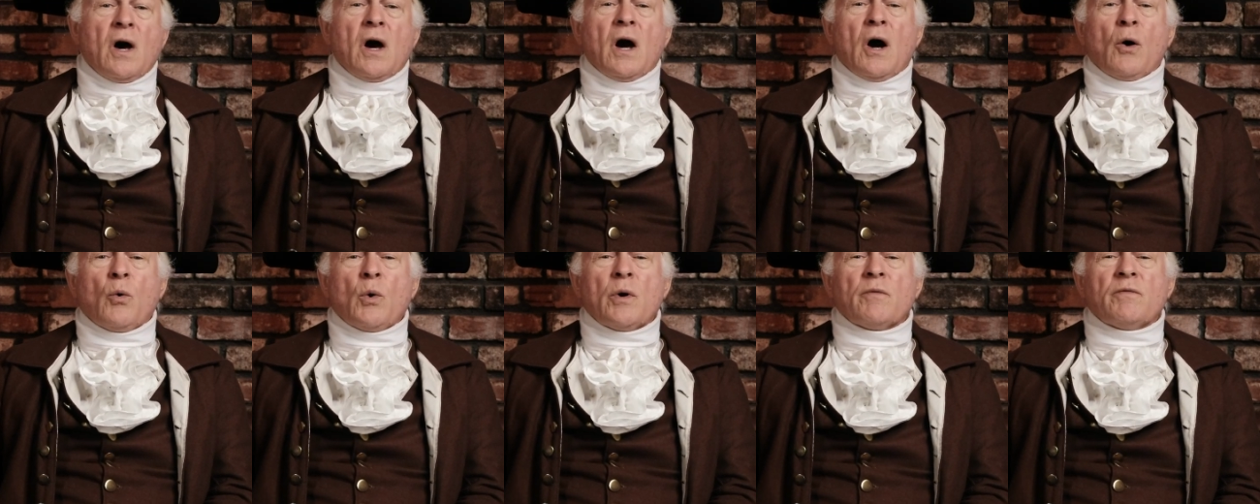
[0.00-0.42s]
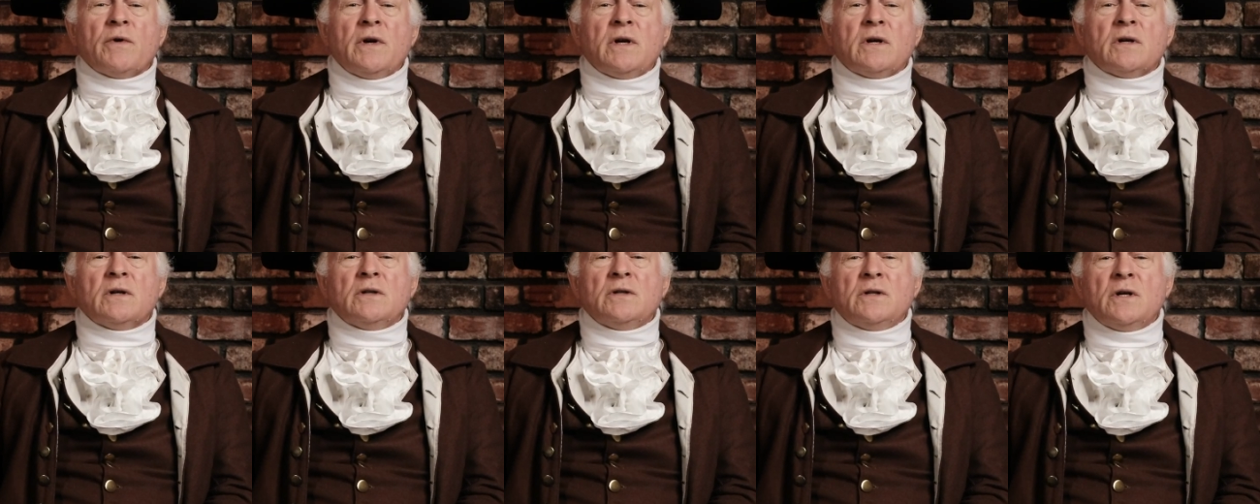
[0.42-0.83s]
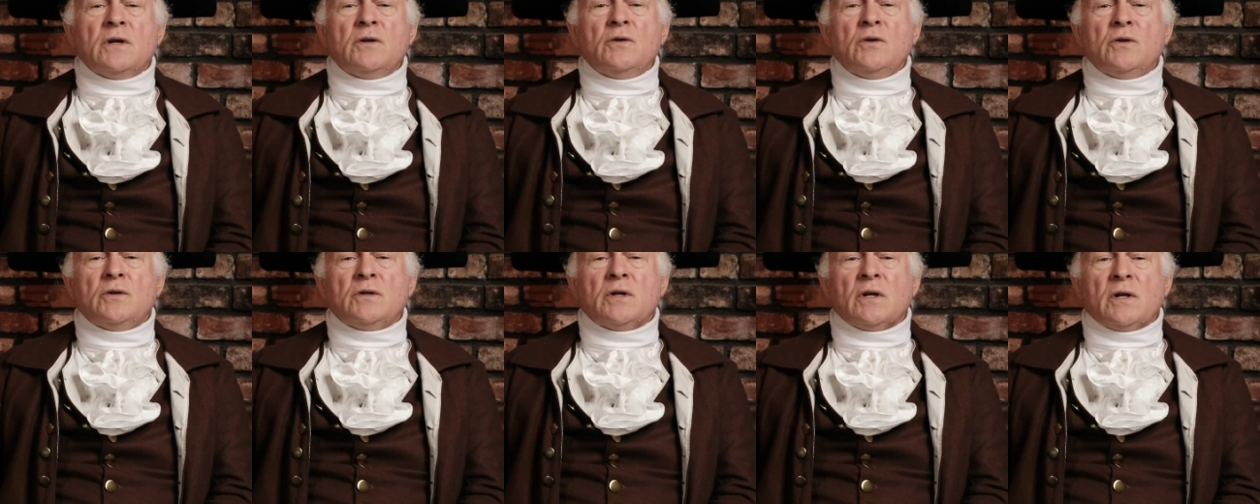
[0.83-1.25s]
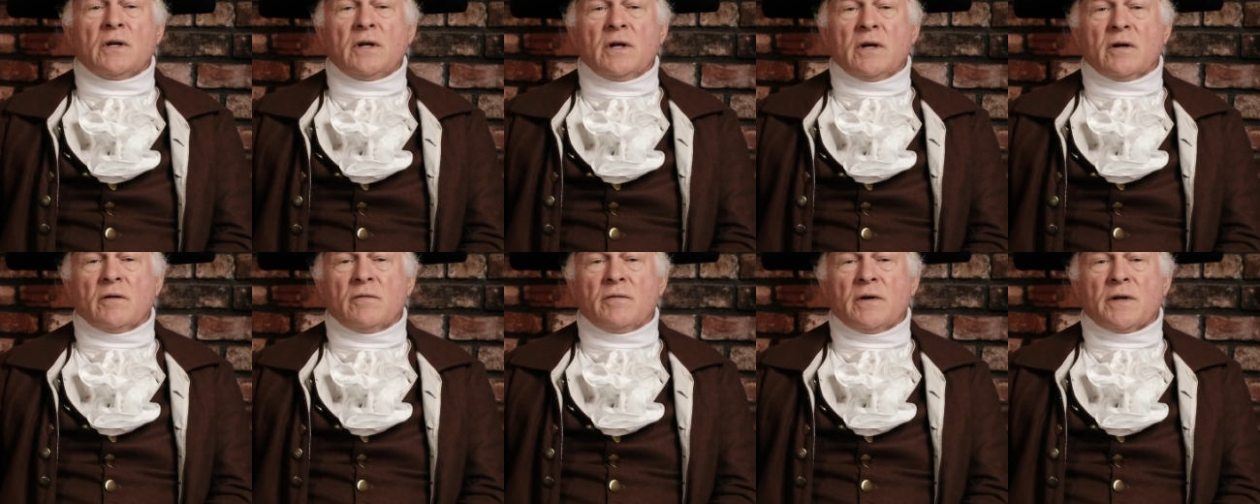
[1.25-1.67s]
However, he continued to
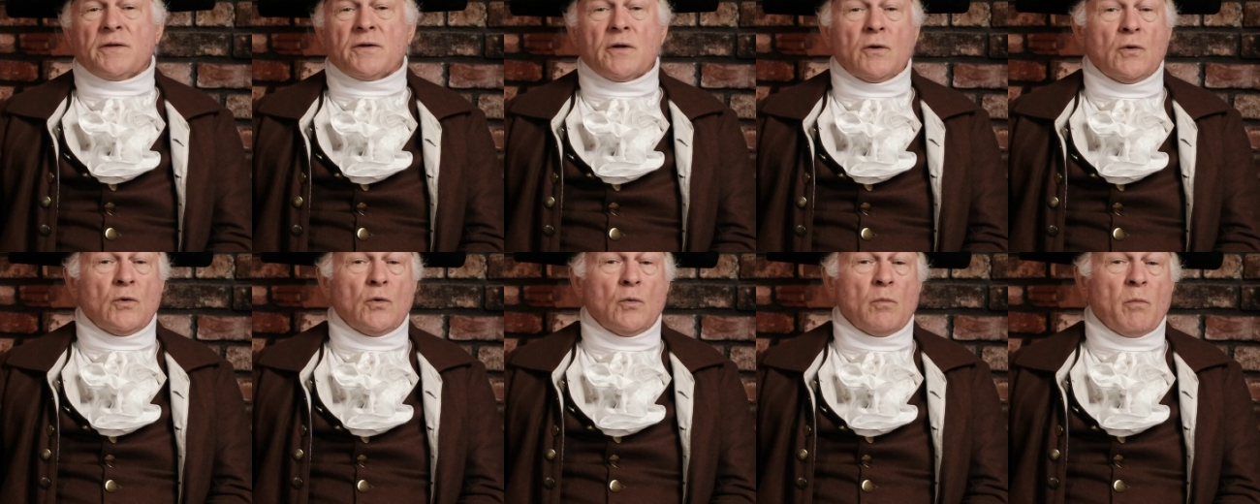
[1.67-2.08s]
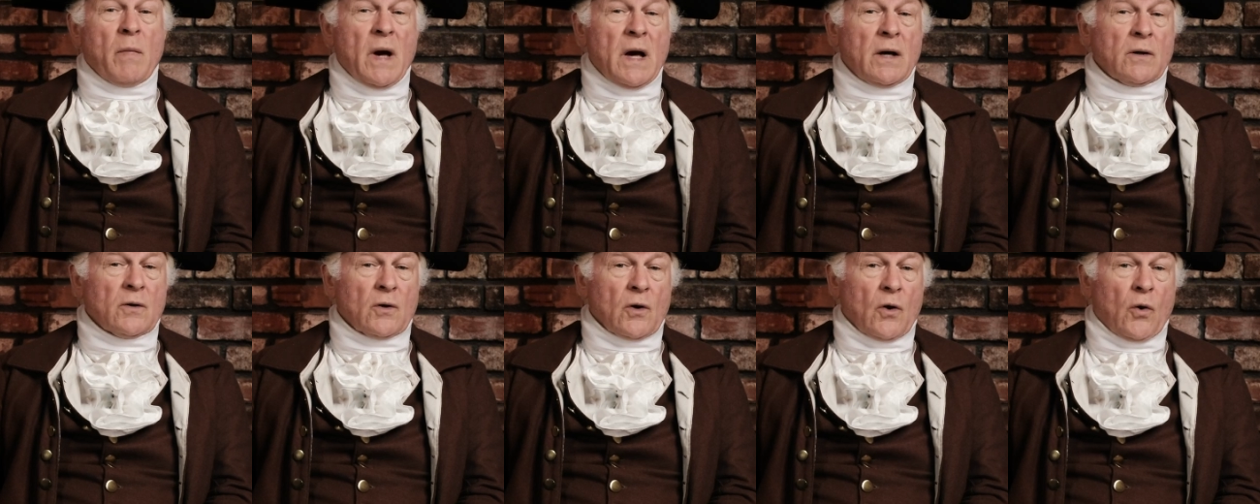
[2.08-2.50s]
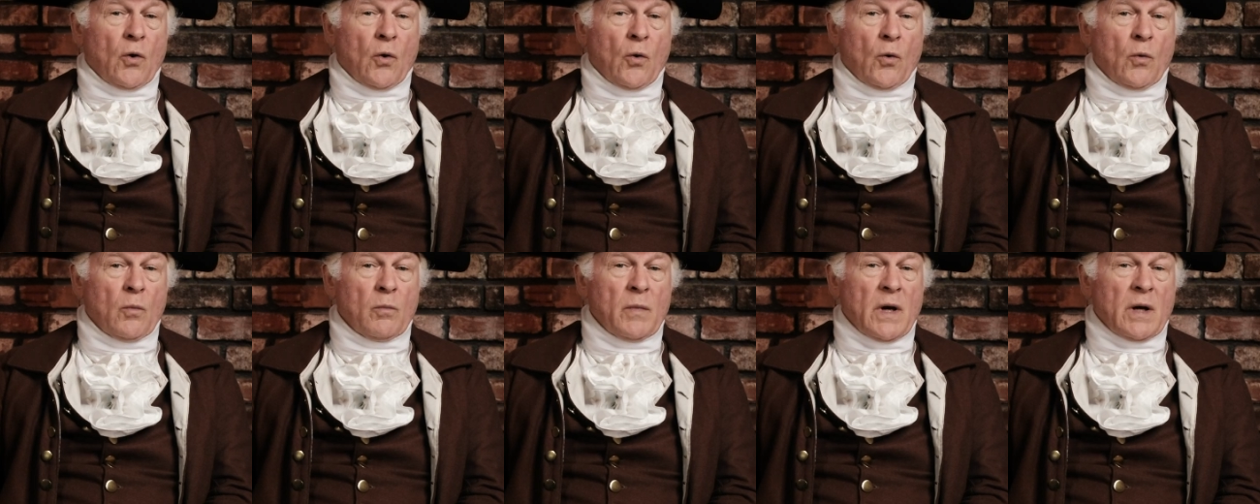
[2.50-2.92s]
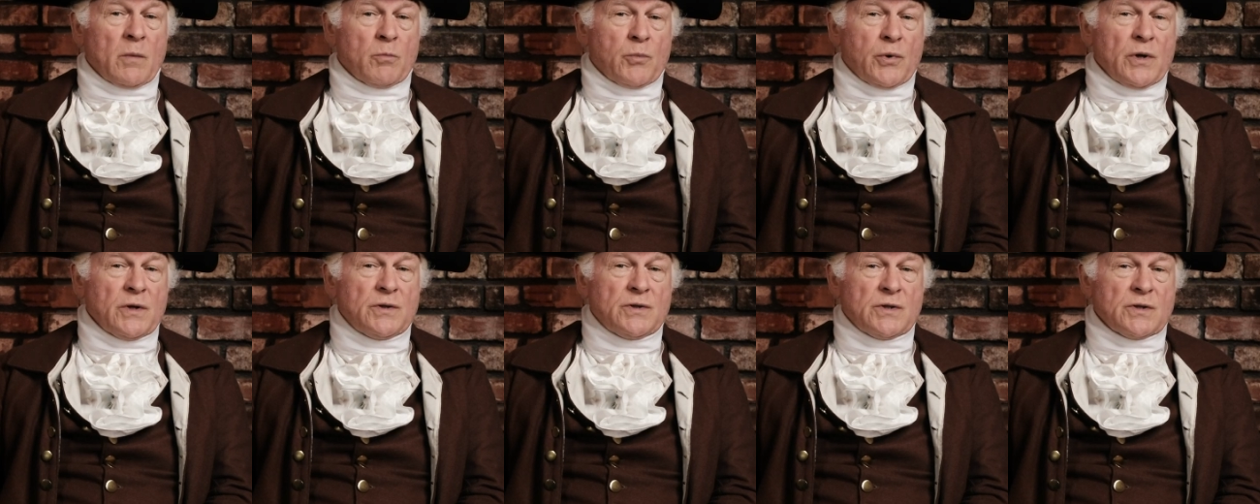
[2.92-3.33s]
live at the new manor home at
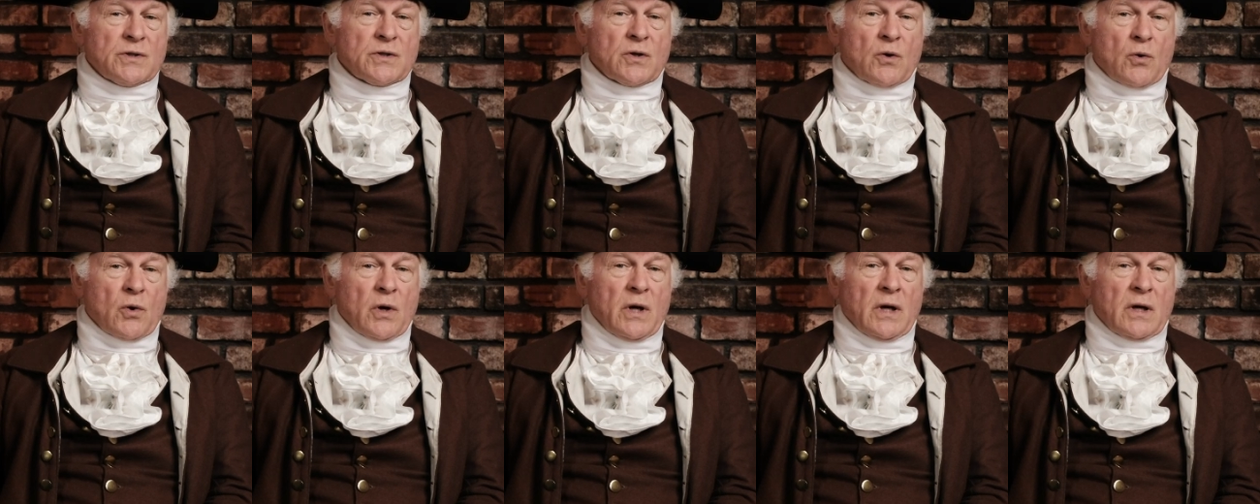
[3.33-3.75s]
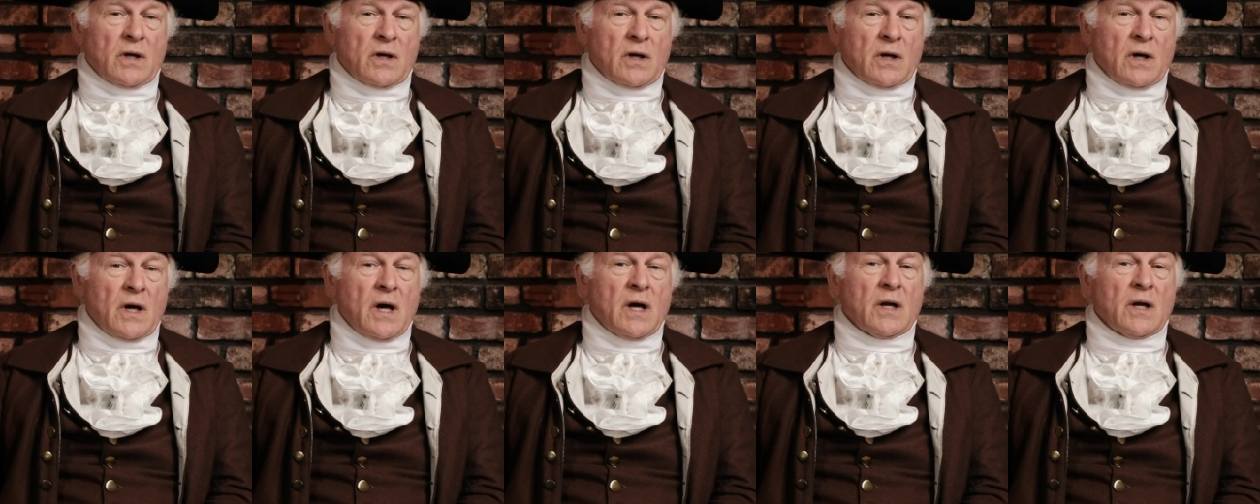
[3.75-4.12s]
Bridges Creek,